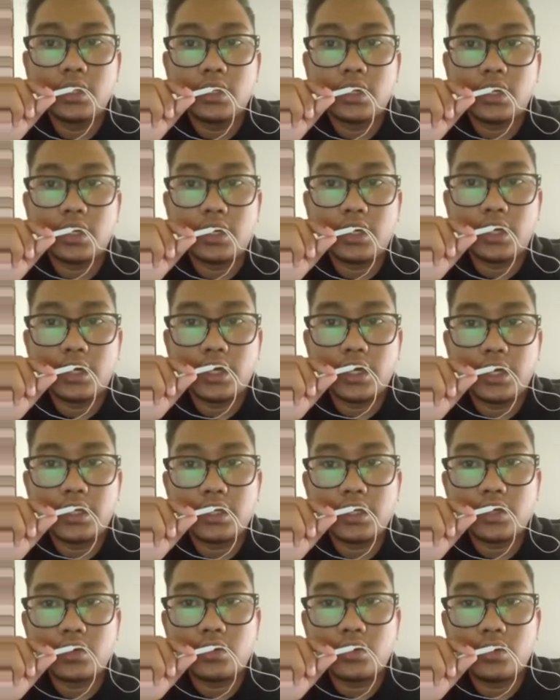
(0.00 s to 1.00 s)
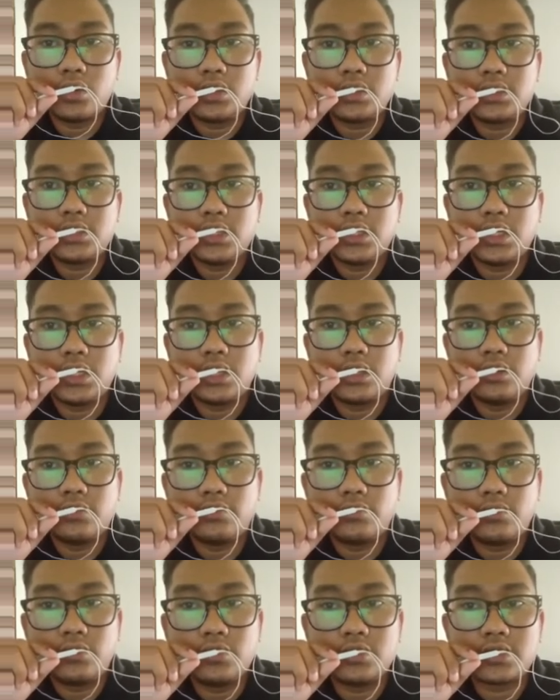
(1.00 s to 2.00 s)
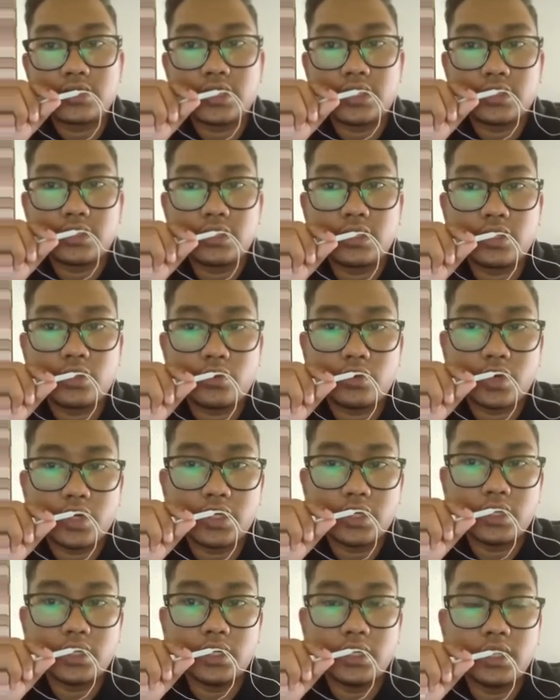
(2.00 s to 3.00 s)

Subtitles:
and ecology in the food sector require a